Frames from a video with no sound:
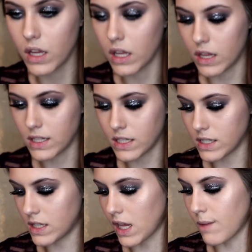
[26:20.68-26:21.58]
This
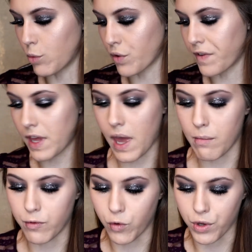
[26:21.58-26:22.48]
is the Morphe
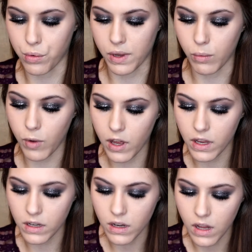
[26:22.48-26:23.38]

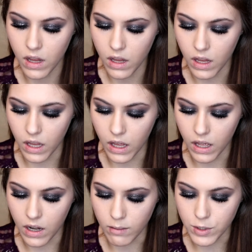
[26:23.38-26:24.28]
M431,
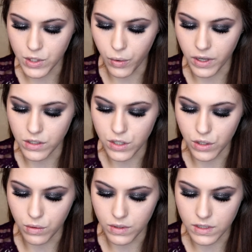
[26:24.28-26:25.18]
and I'm just going
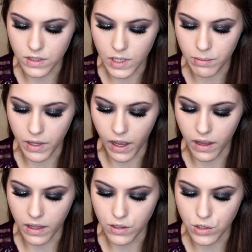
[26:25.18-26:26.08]
to dip
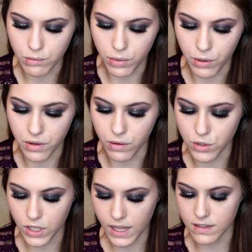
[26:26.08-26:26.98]
that into both of those
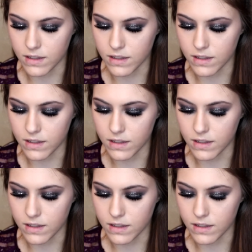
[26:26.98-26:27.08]
shades.